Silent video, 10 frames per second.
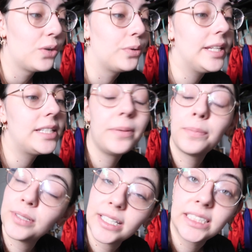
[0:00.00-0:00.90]
We need to be
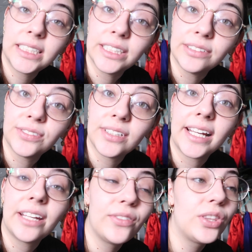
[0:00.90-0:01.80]
productive.
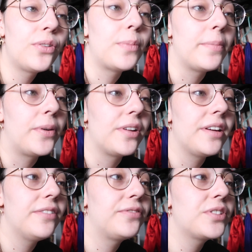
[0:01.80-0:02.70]
Like, even though my
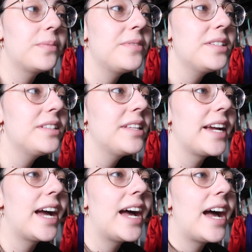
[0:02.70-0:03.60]
body, for some reason,
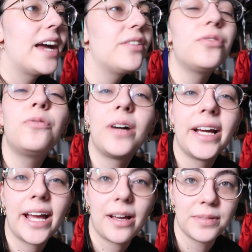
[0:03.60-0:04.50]
like, I don't know why
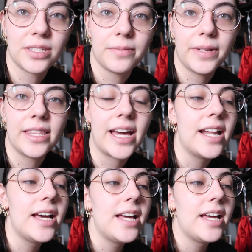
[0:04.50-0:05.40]
it happens to me that,
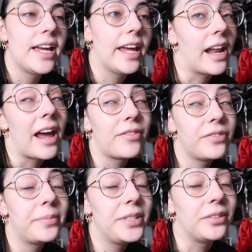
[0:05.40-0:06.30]
and I don't know
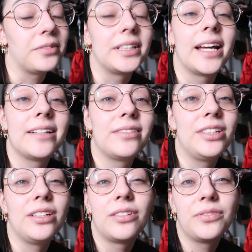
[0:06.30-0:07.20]
if I'm the only one that,
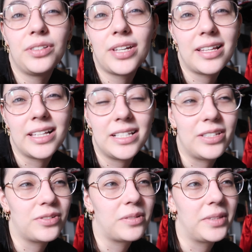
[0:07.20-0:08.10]
you know, you get
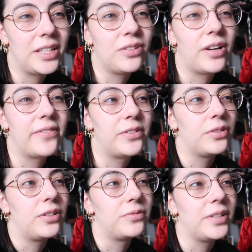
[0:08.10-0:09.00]
lazy or something, you have a
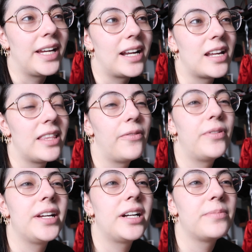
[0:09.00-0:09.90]
long weekend, and then
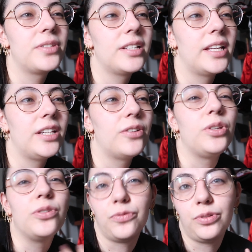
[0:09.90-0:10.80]
when it comes to, like, you know,
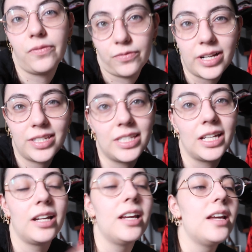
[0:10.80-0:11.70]
you've
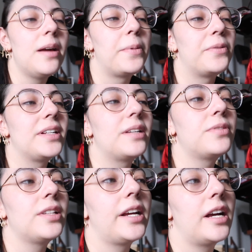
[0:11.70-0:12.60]
rested. But when it comes
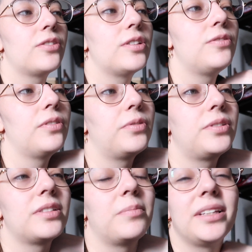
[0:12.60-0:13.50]
to, like, actually doing work
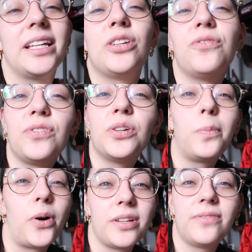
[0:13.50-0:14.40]
or something, like, your
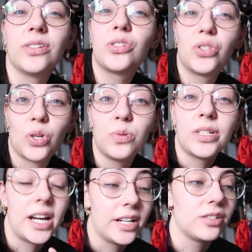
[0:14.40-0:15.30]
body feels so
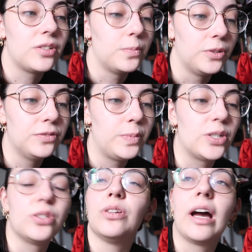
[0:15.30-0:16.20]
tired to move
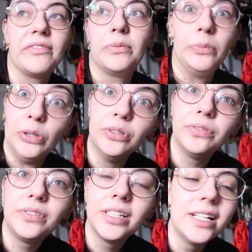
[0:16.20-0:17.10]
because you haven't
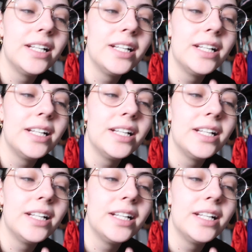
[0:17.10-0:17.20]
moved.